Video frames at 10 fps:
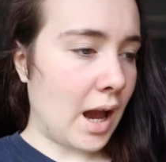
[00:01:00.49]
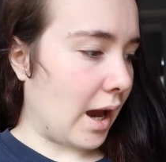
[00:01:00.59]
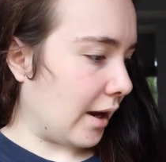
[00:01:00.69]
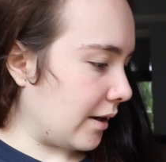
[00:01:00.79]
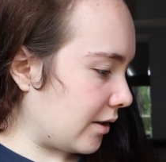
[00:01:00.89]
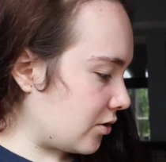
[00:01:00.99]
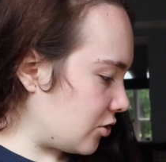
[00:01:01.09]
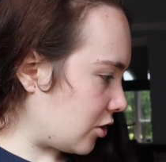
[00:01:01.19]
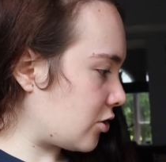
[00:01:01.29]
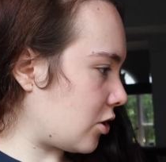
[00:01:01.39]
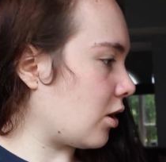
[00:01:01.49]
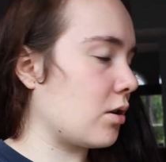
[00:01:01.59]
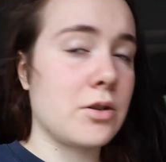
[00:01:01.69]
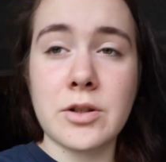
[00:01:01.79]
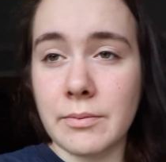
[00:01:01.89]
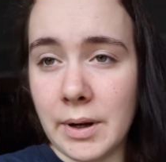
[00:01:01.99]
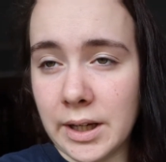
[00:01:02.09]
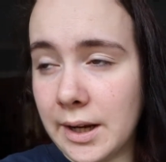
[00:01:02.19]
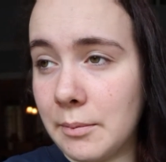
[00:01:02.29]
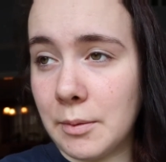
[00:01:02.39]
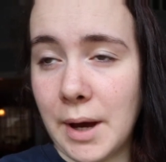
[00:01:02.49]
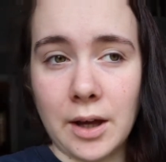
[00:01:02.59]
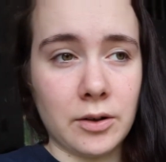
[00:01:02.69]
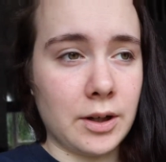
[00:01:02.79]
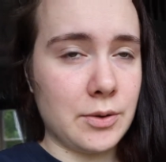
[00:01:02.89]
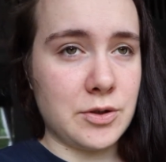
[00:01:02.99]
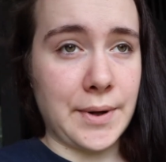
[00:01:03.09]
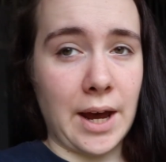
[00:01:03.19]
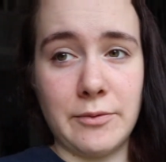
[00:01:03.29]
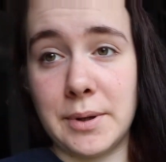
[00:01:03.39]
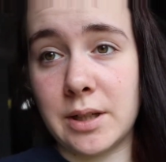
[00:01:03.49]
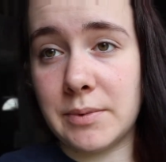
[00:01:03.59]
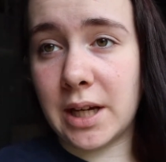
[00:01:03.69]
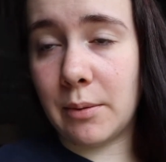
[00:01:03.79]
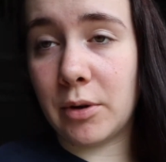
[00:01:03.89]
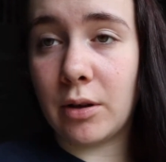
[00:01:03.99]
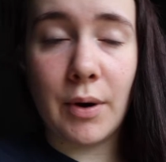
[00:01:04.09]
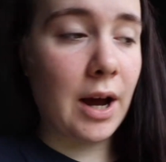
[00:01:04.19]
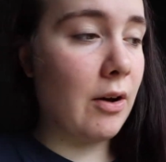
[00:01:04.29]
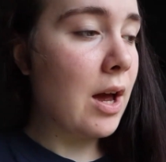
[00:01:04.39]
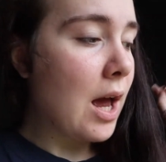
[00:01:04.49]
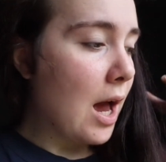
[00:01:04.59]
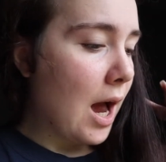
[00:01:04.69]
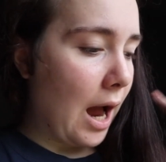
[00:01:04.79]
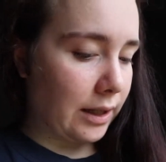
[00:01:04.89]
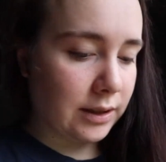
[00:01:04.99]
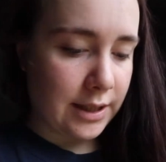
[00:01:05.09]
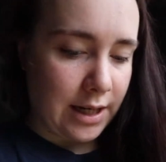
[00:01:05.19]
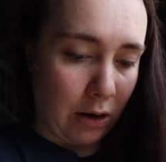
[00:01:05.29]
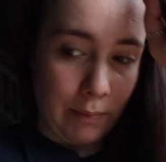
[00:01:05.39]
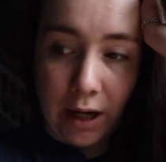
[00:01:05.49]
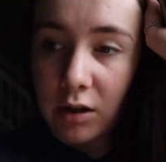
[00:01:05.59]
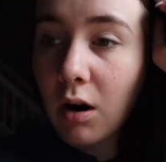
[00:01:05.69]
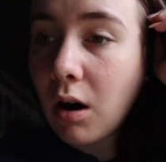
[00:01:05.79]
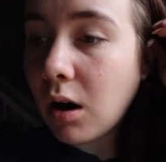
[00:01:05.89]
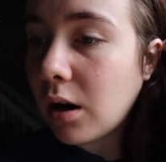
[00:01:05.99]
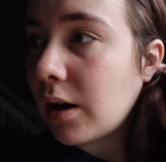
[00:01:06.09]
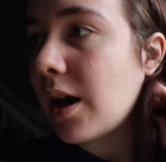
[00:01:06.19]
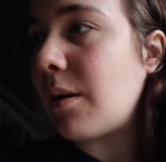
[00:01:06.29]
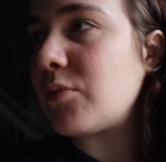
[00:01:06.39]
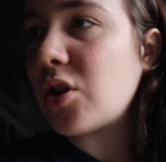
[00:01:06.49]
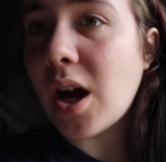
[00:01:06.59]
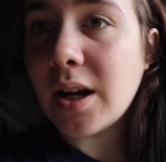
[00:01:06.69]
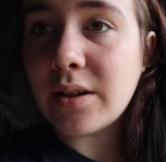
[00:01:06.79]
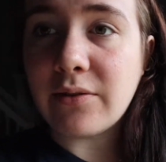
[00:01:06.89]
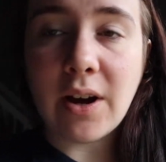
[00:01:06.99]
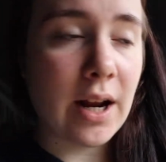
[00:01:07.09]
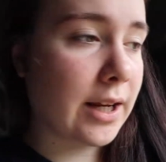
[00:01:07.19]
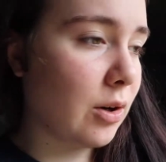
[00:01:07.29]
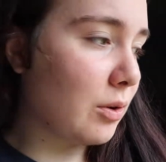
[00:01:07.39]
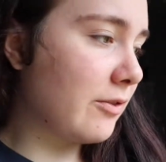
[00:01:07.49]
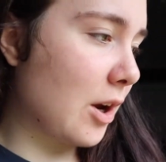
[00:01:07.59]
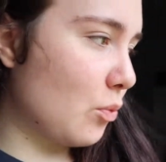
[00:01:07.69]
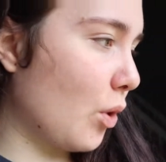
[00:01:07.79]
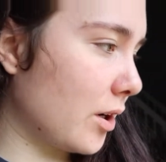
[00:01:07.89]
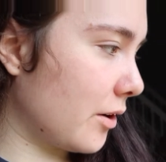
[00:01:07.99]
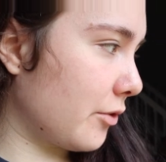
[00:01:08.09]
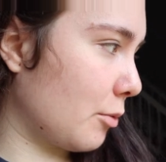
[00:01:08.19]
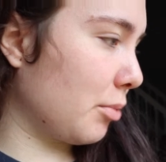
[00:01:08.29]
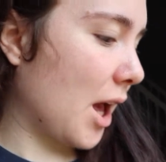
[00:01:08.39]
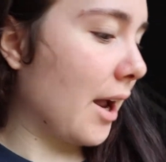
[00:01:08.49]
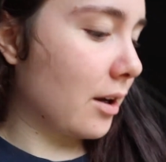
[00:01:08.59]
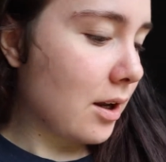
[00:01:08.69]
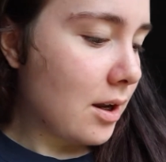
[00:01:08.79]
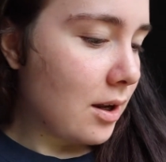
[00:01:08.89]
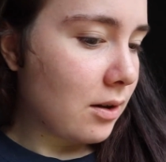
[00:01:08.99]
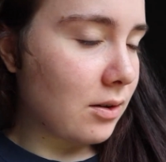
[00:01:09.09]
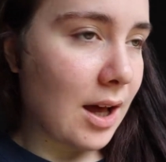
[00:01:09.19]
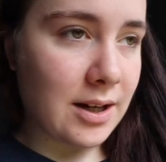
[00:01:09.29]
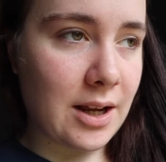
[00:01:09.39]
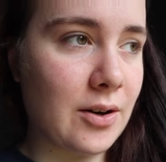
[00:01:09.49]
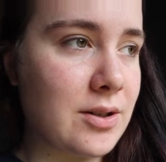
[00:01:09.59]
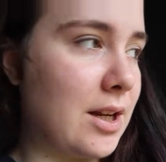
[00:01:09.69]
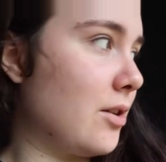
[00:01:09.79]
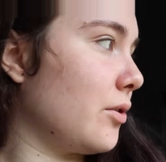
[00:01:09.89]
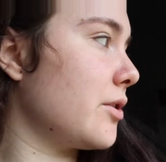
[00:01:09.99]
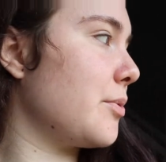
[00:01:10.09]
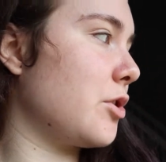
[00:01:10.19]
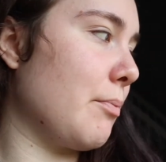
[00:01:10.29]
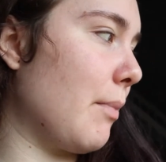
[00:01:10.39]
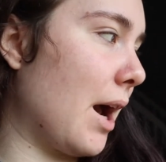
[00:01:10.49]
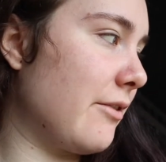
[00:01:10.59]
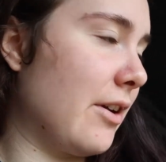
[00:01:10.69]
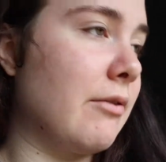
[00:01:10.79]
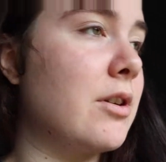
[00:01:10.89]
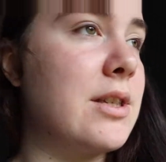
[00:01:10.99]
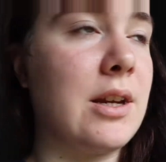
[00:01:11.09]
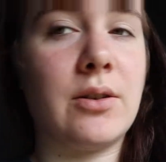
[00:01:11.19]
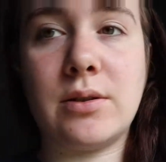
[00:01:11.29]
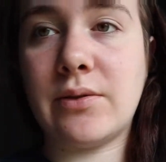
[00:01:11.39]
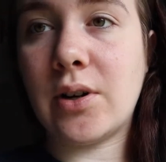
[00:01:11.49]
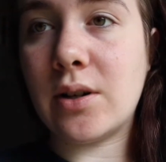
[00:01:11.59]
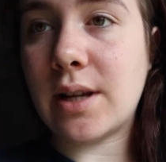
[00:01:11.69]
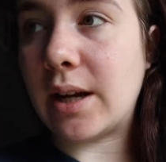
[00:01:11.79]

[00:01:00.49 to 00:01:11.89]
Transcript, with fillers: I just charged my camera battery, which I haven't picked up the camera in a while. I cleaned out my car, and I'm trying to find, I can only find one of her black gladiator sandals, which are my favorite sandals of hers.